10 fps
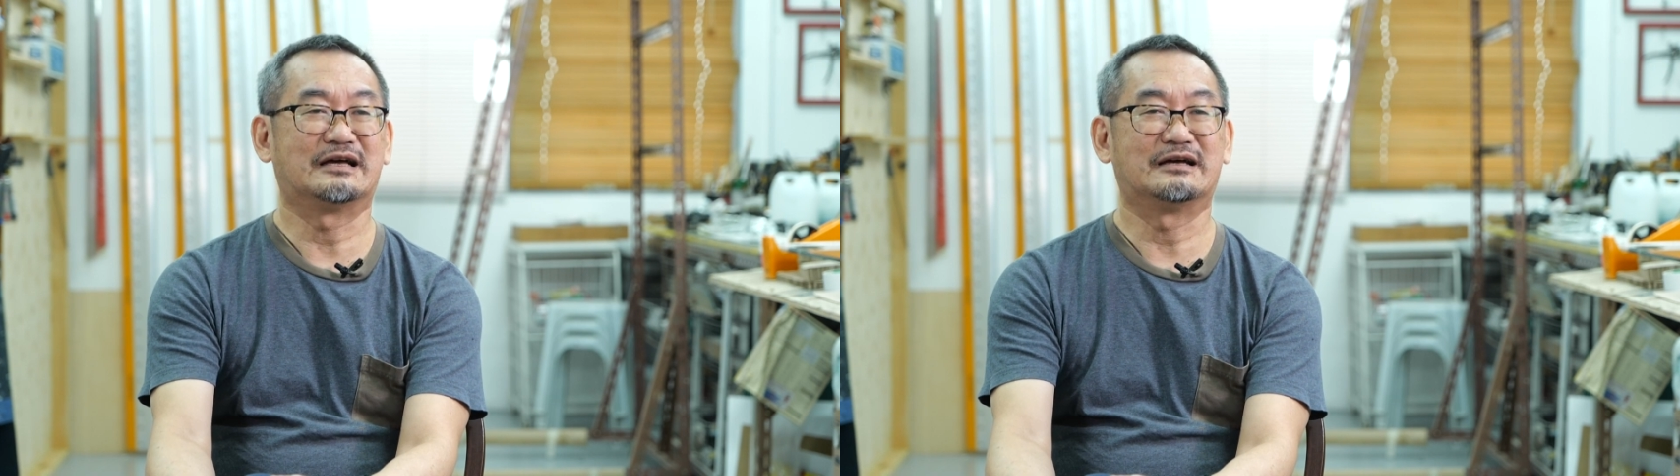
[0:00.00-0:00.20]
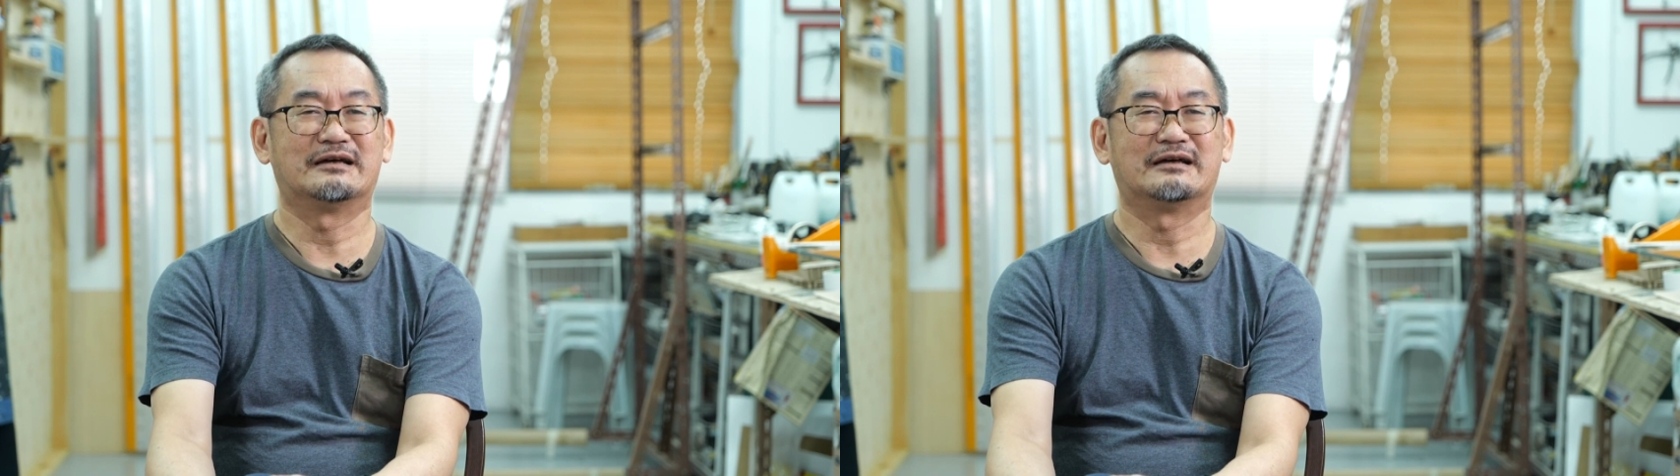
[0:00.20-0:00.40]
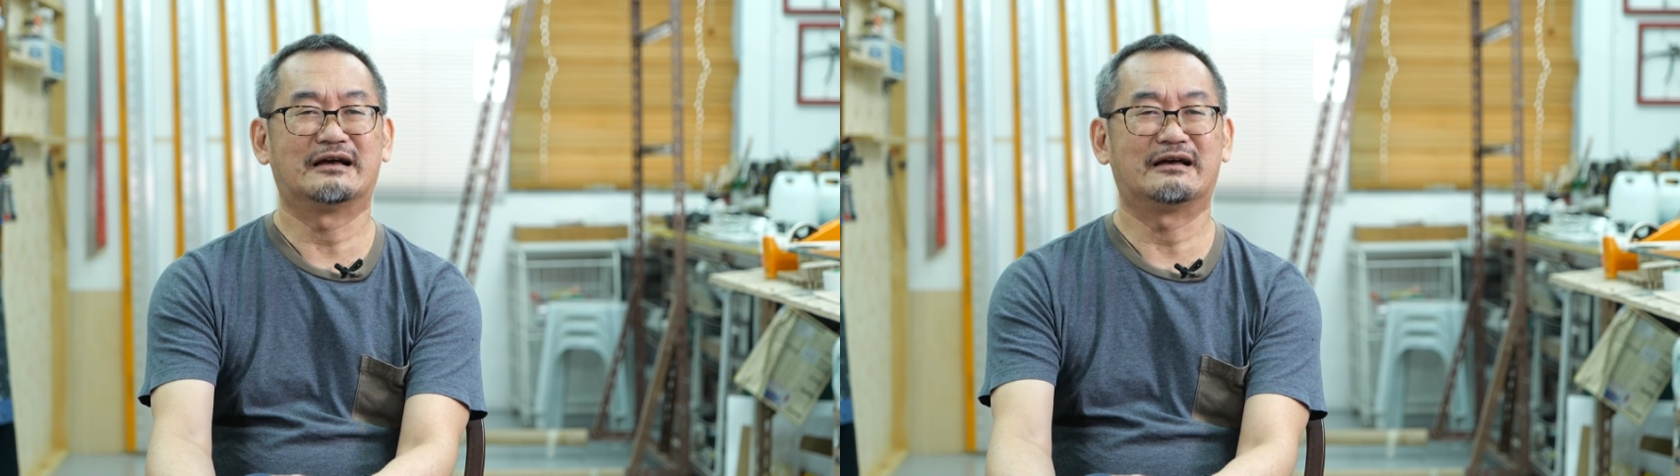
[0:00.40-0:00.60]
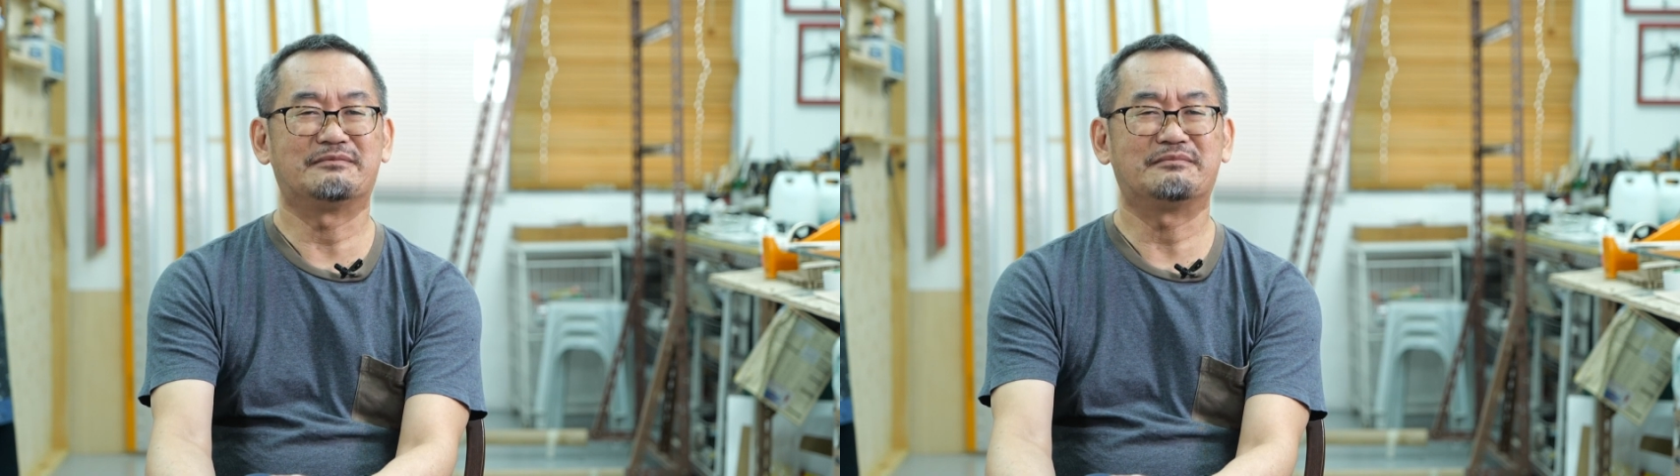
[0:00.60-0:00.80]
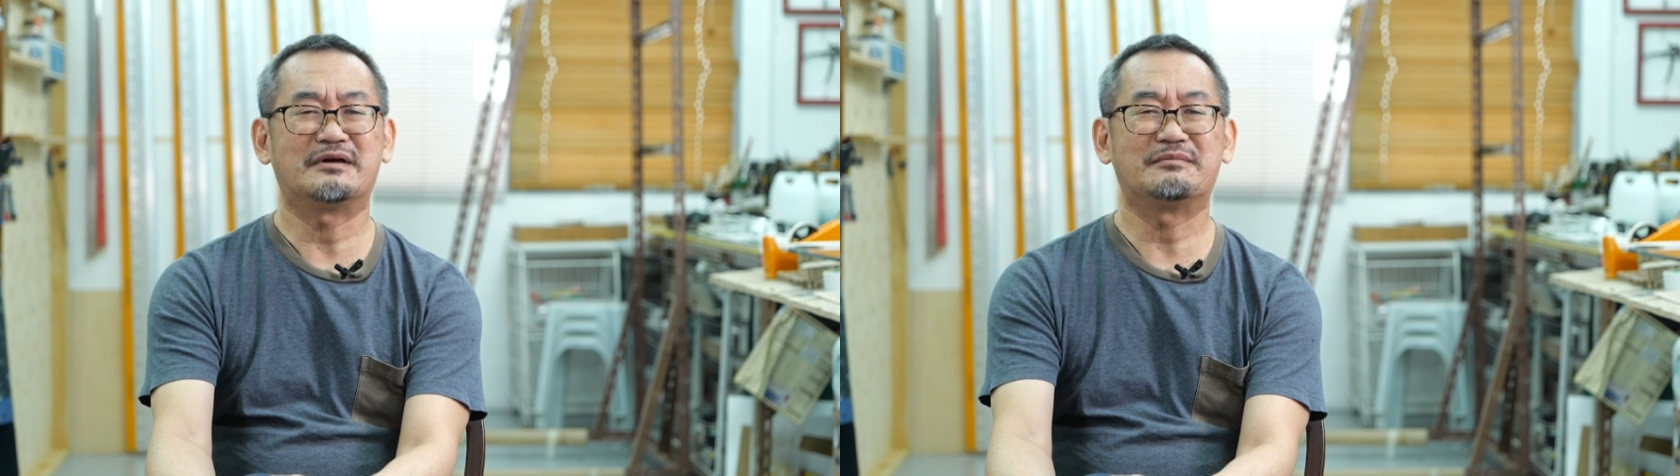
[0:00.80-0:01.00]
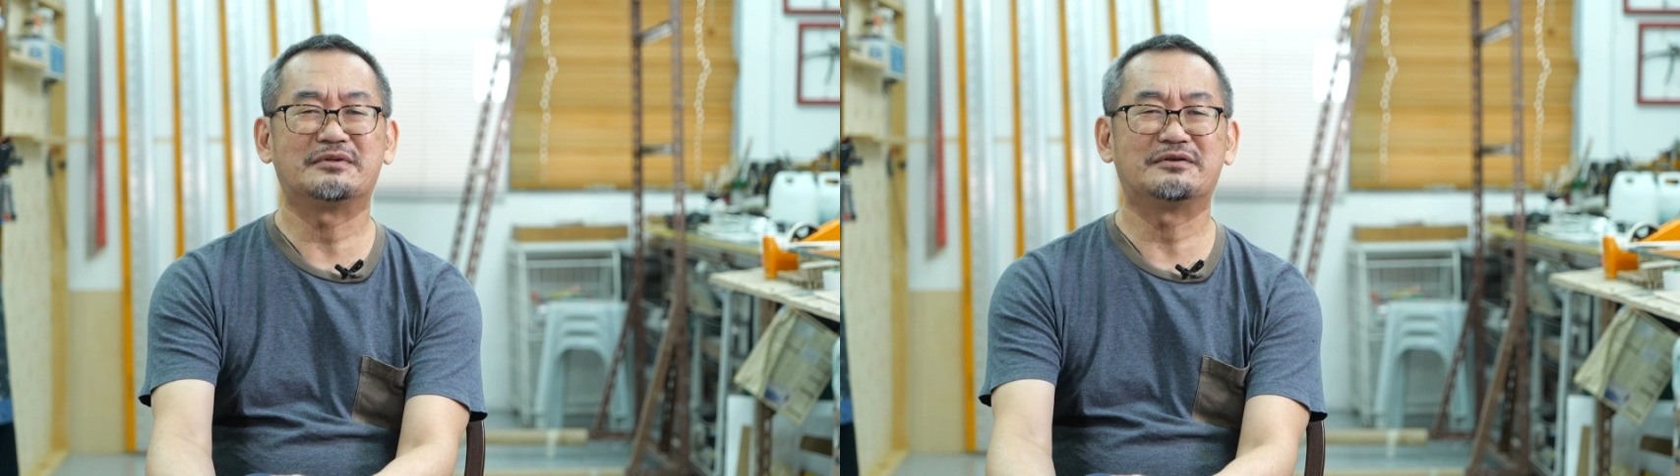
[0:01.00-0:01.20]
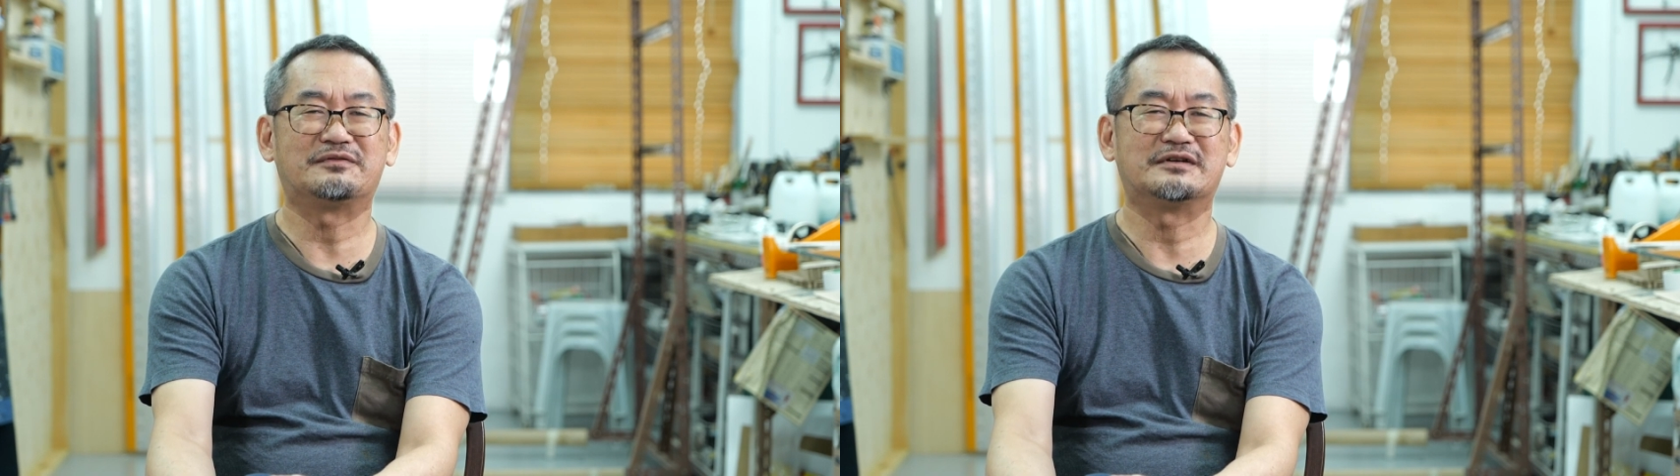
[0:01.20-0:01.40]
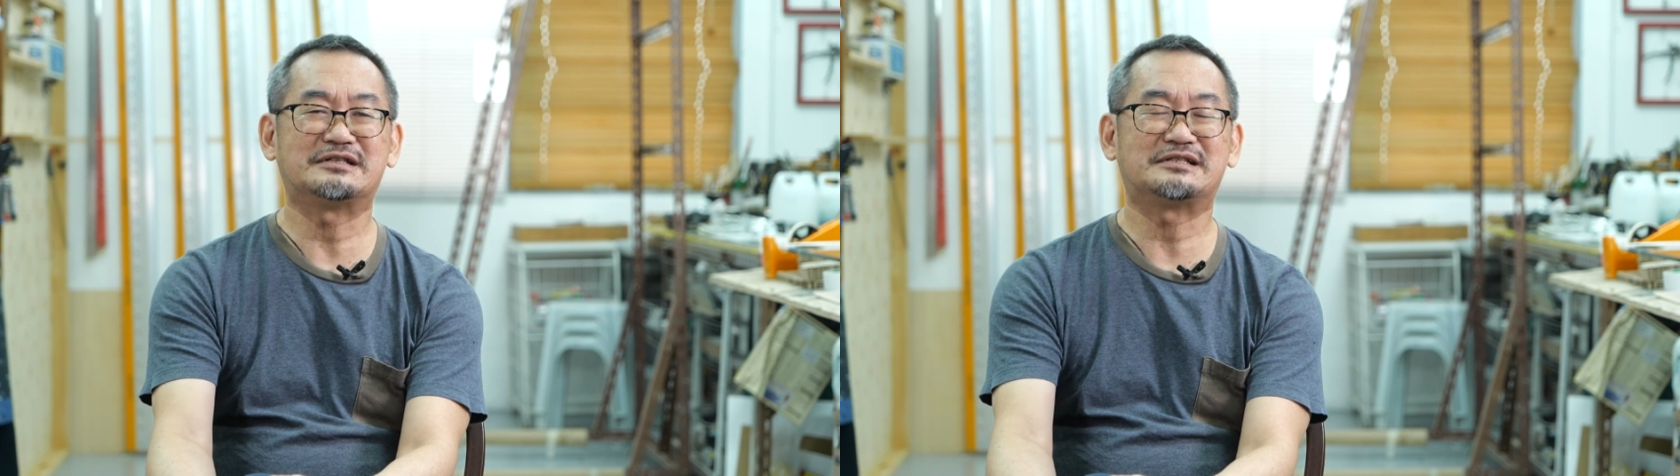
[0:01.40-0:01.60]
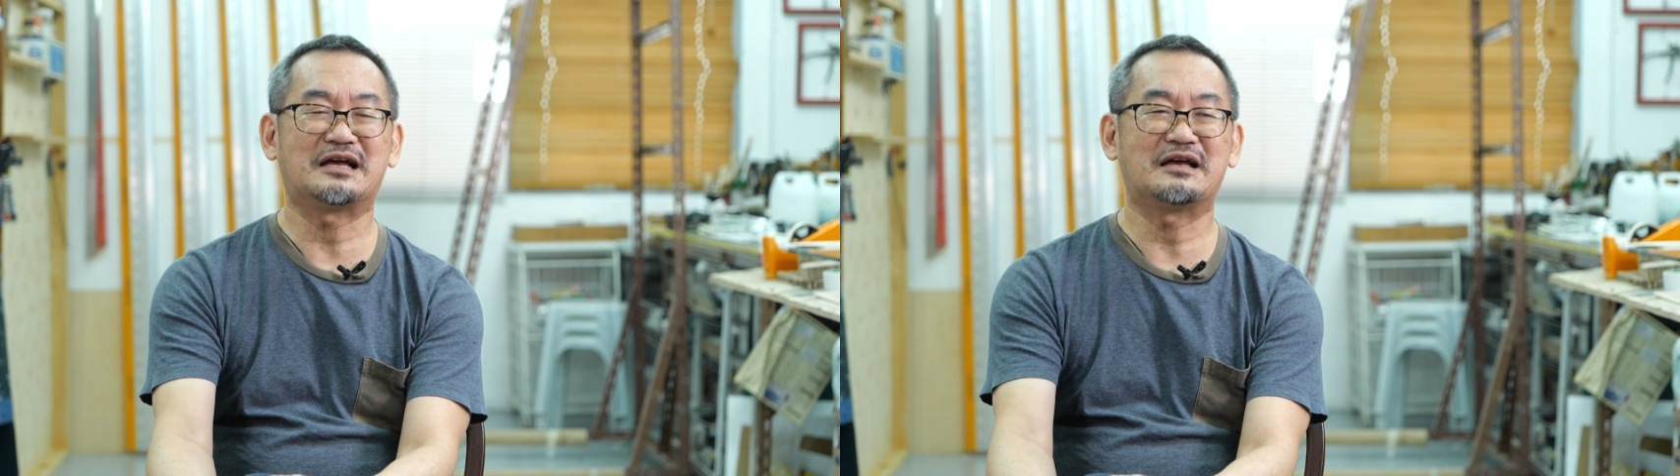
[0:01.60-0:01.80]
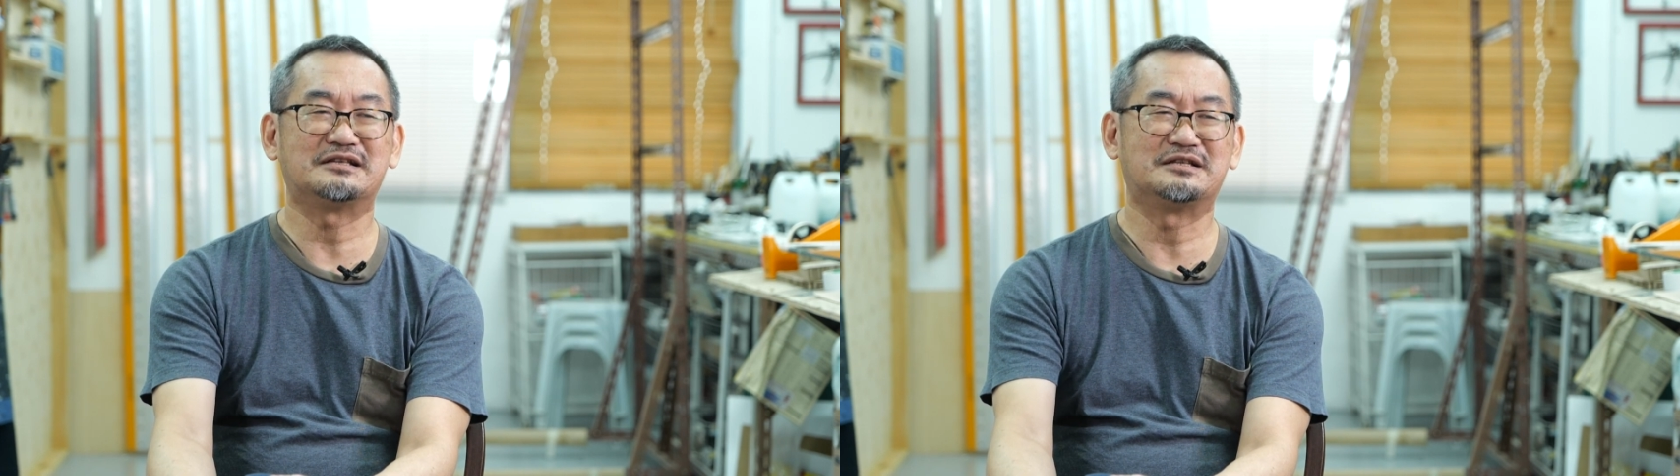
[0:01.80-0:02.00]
I remember the first time